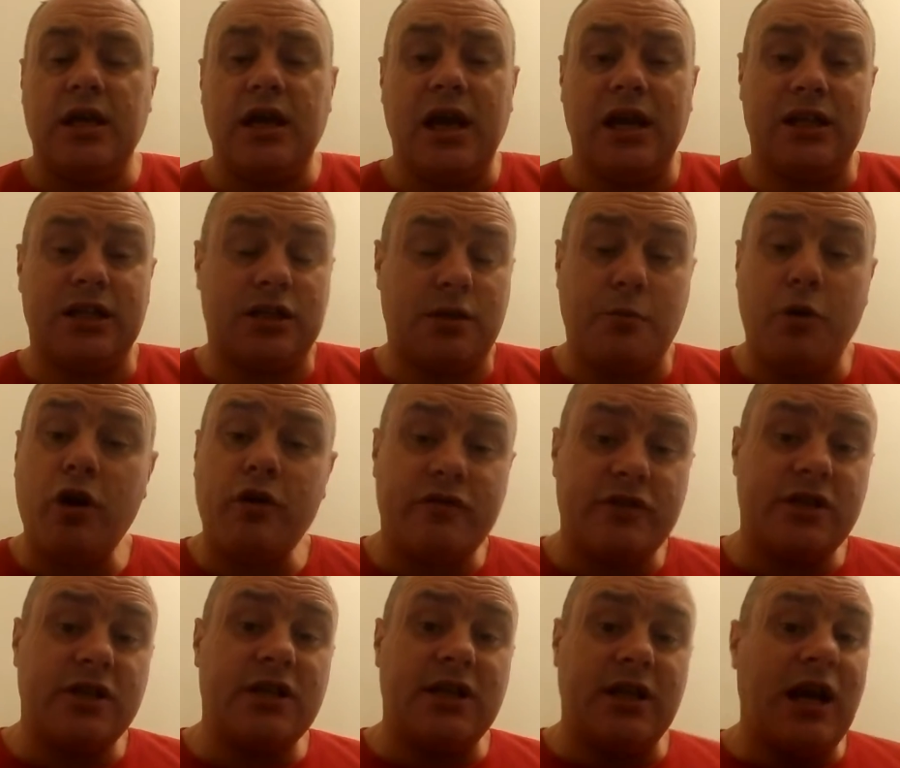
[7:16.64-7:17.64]
And the
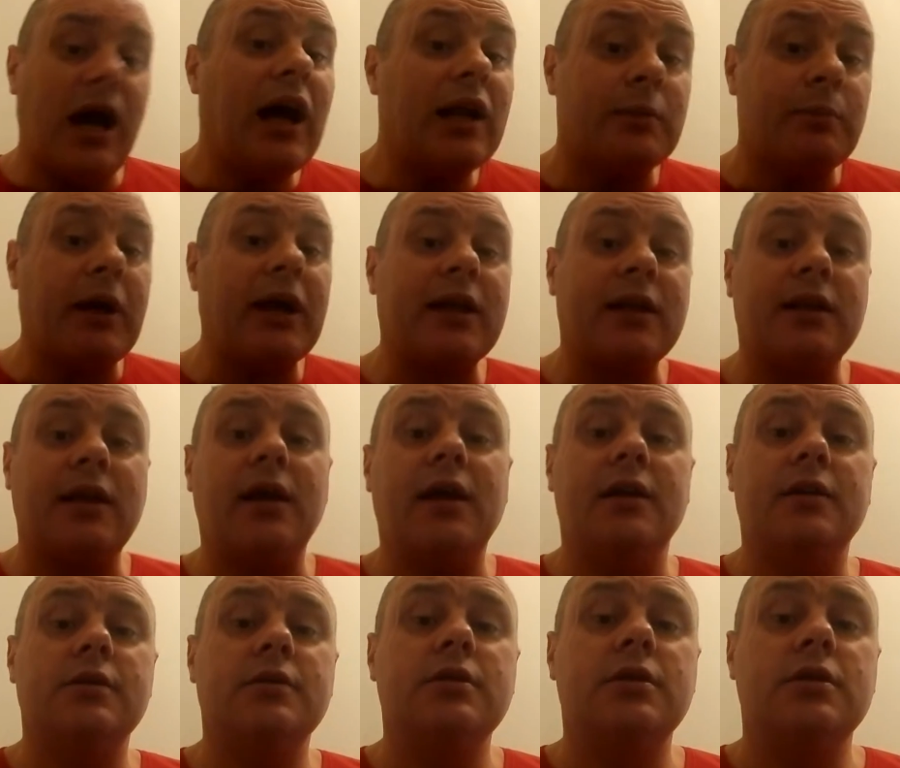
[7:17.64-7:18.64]
democracy they had back
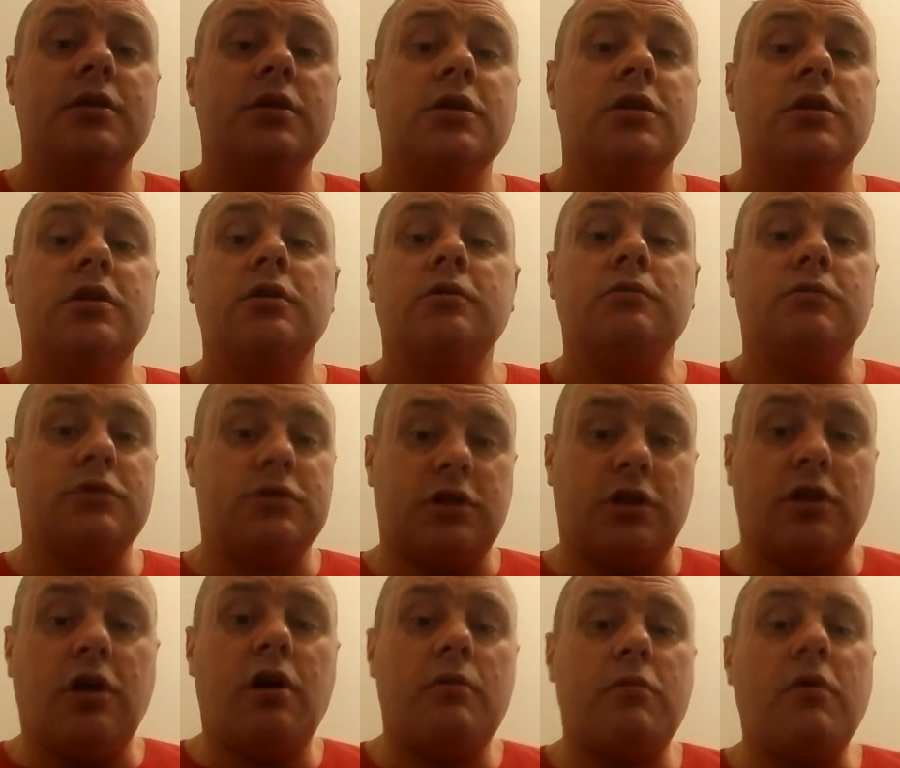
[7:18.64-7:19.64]
then was a
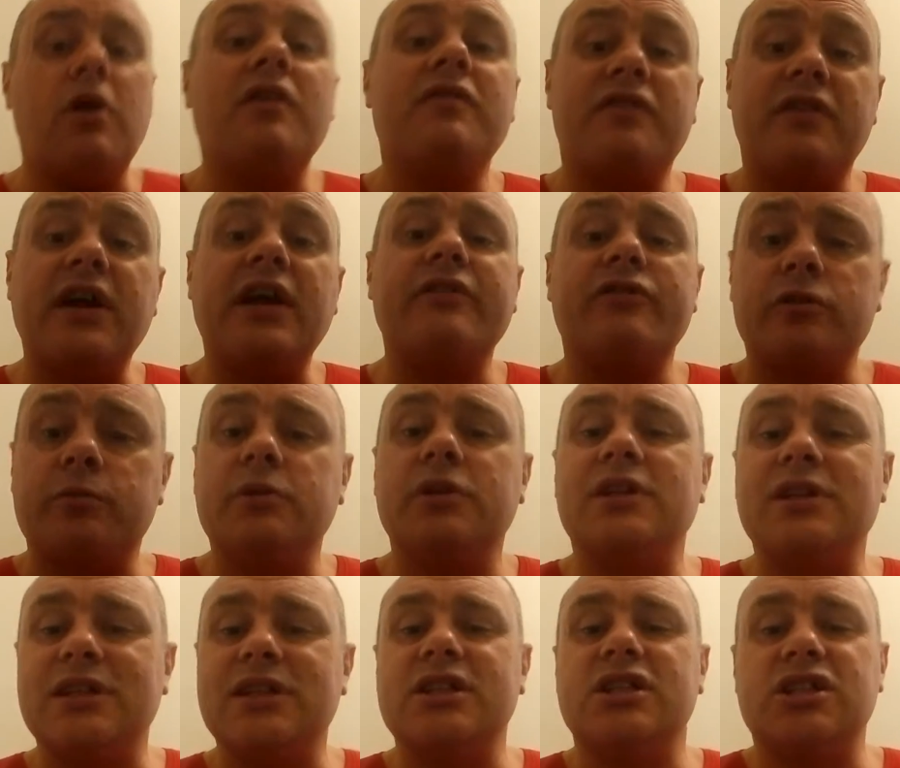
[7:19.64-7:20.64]
lot more favourable
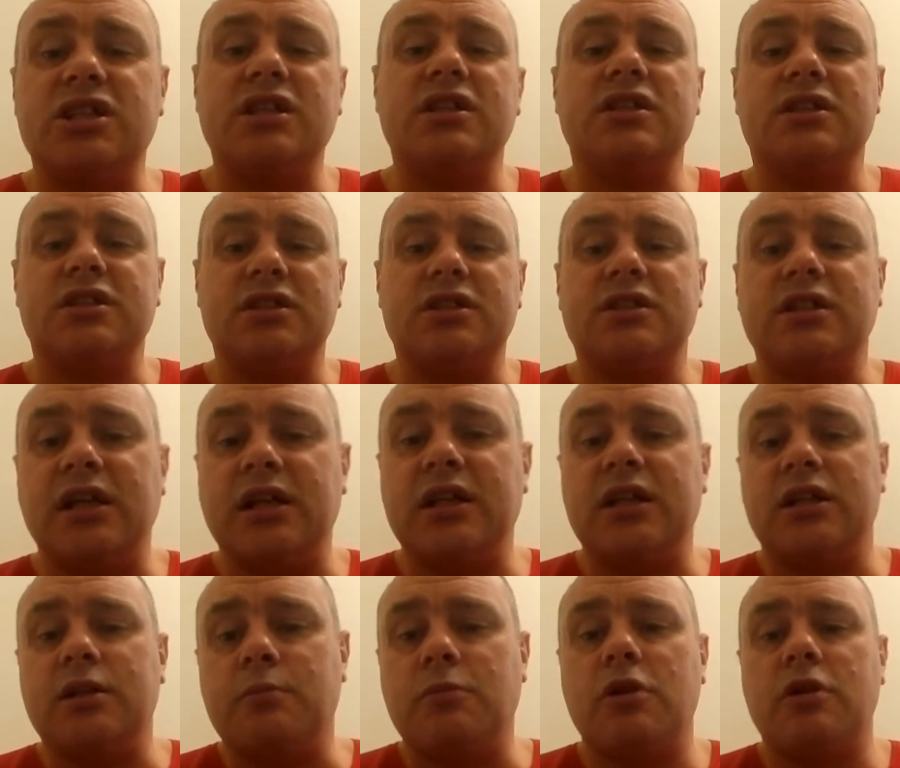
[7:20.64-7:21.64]
to the citizens than
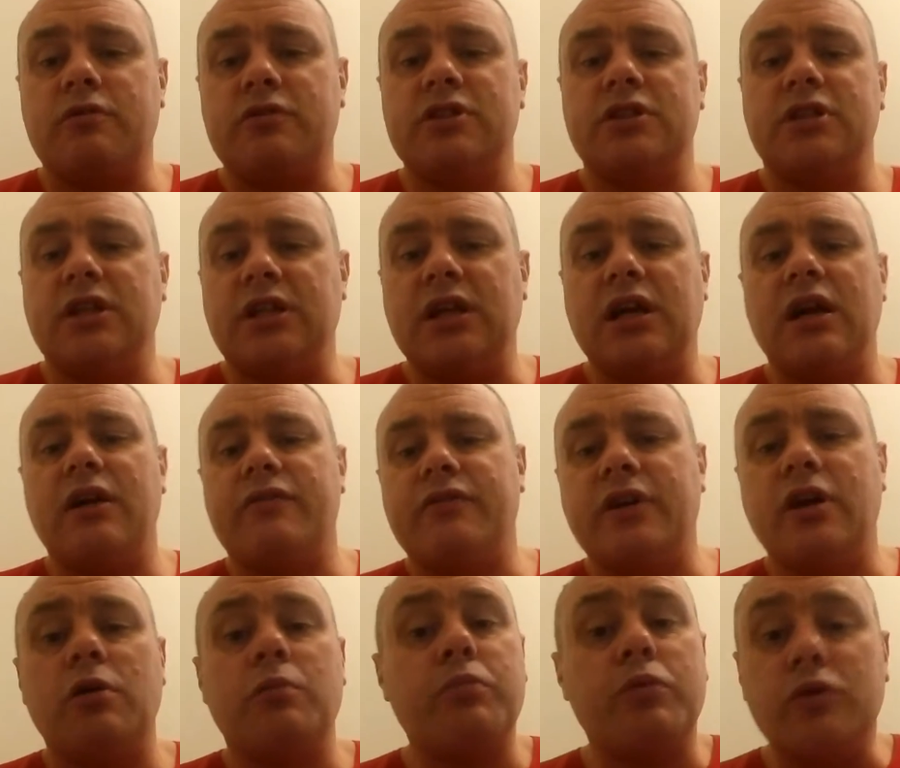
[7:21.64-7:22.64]
the democracy they have
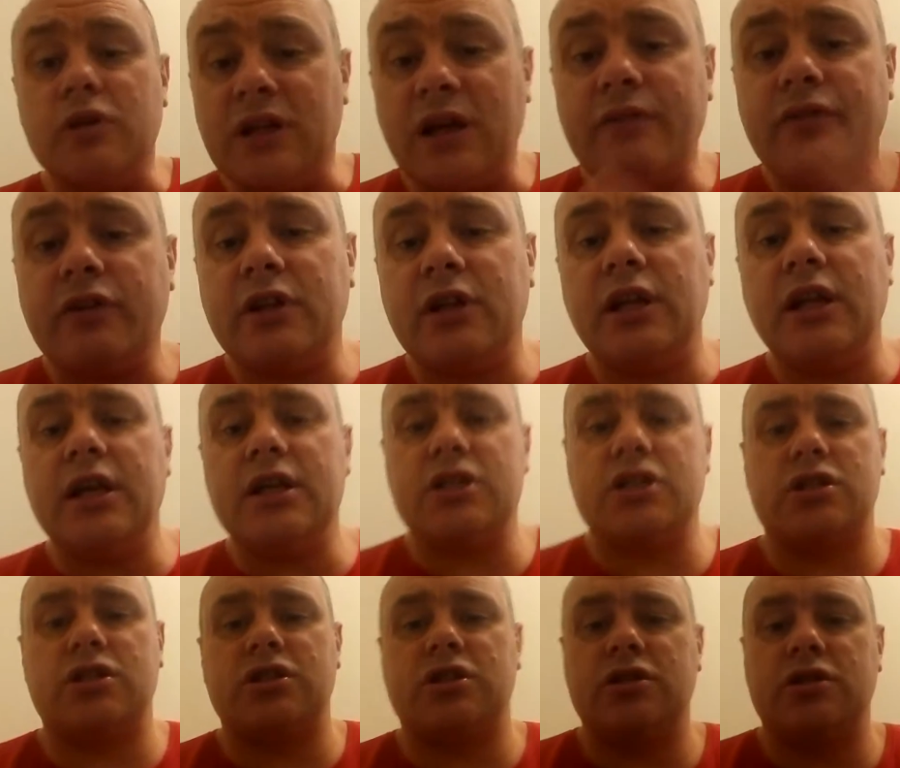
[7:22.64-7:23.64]
now. But
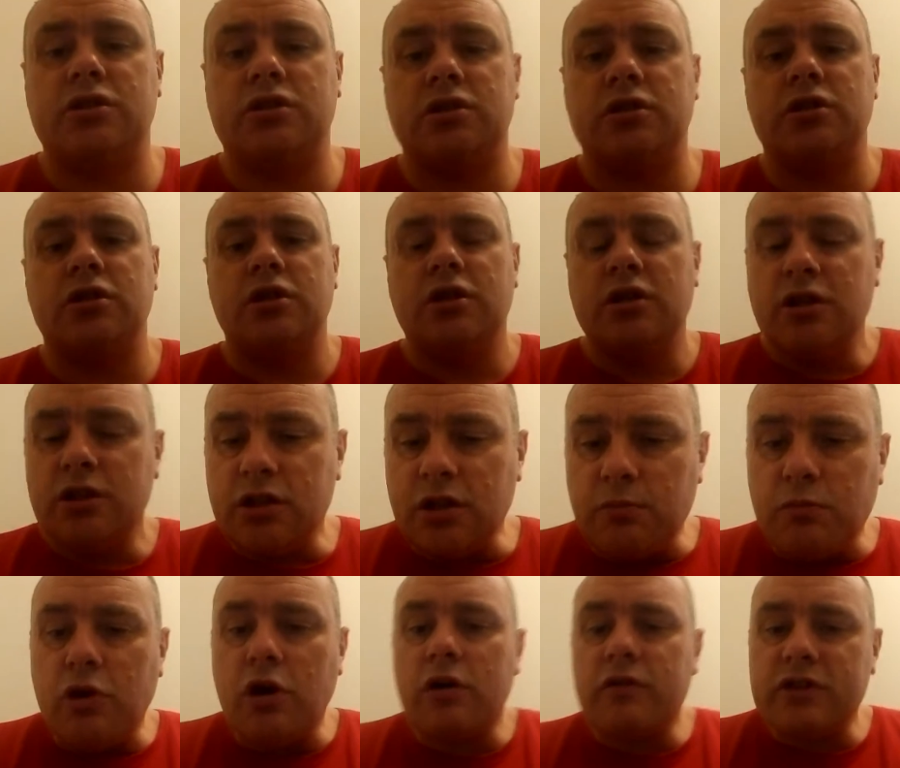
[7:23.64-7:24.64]
nevertheless,
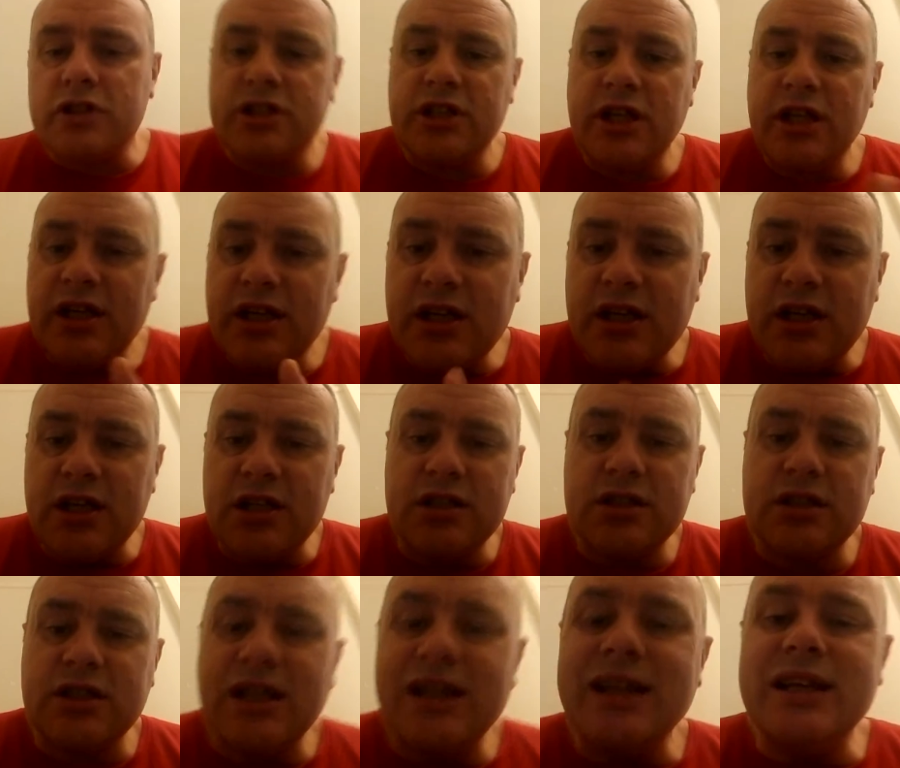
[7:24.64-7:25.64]
democracy
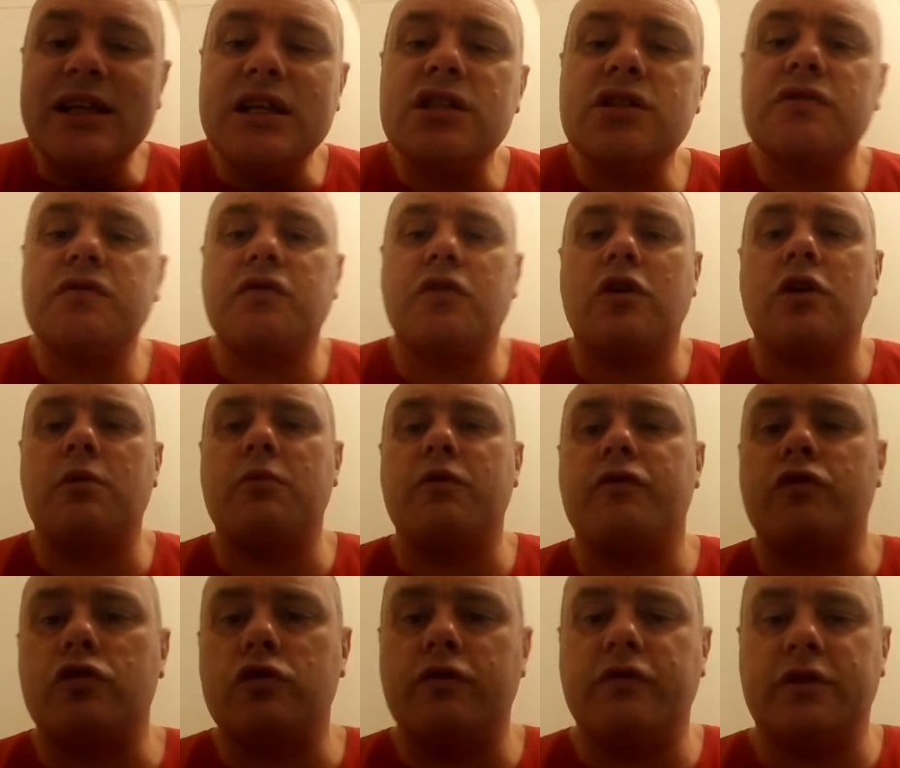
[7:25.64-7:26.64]
is the least form
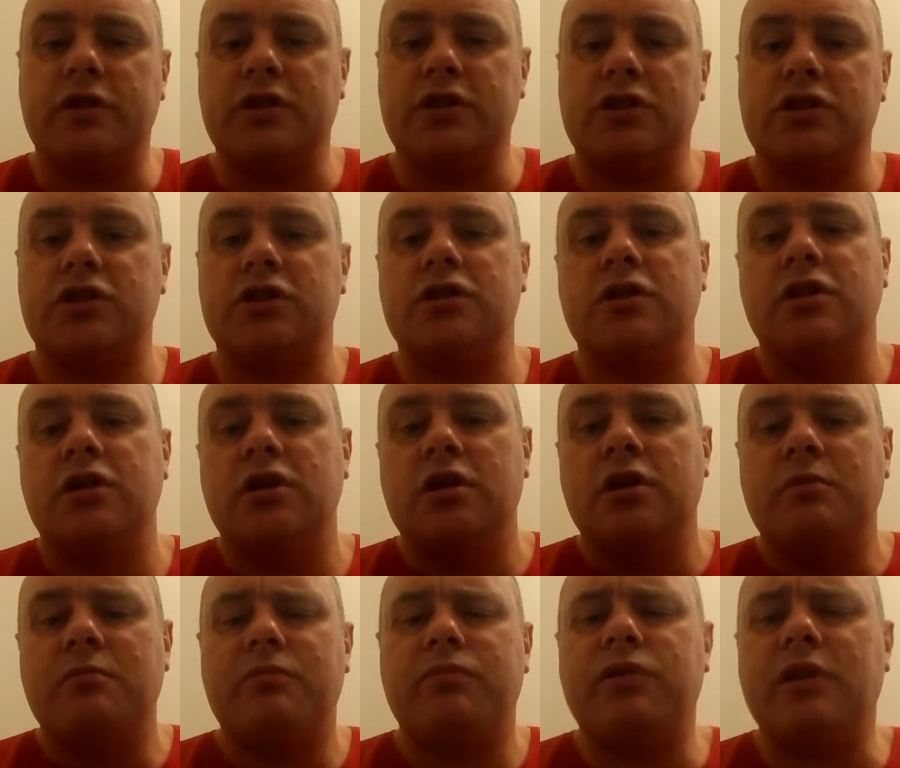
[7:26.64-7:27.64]
of governance.
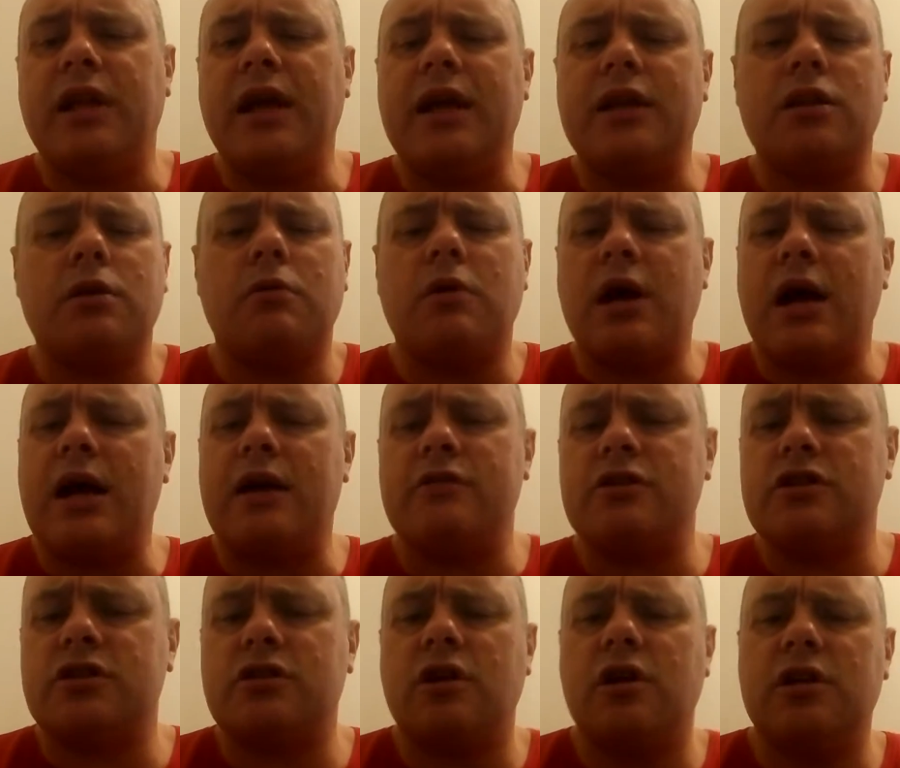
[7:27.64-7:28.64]
Plato or
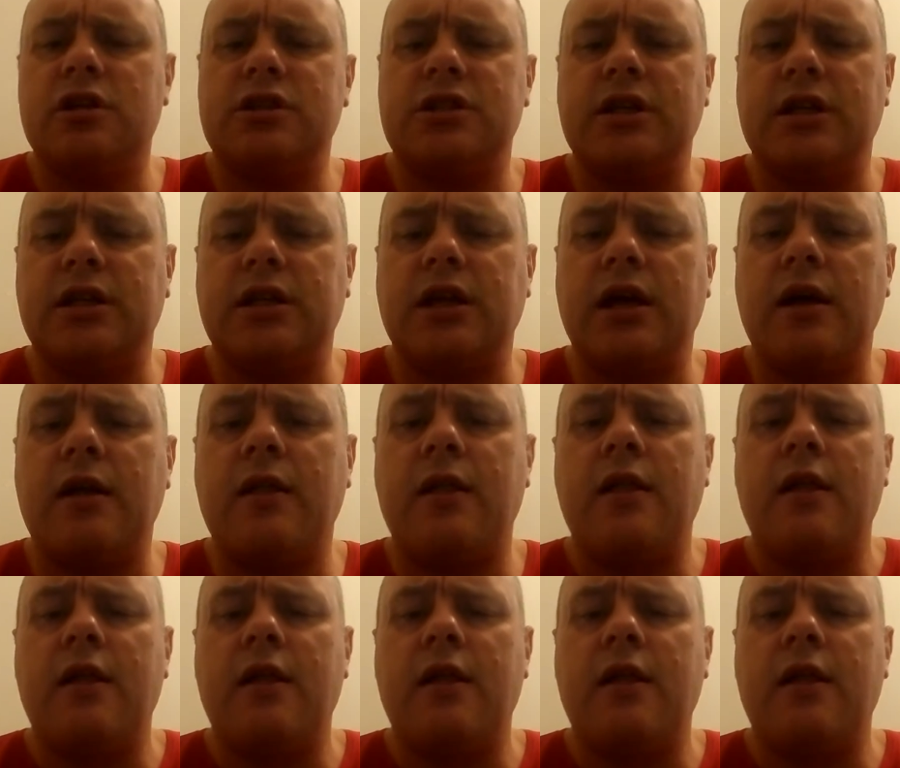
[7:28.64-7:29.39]
Aristotle said that.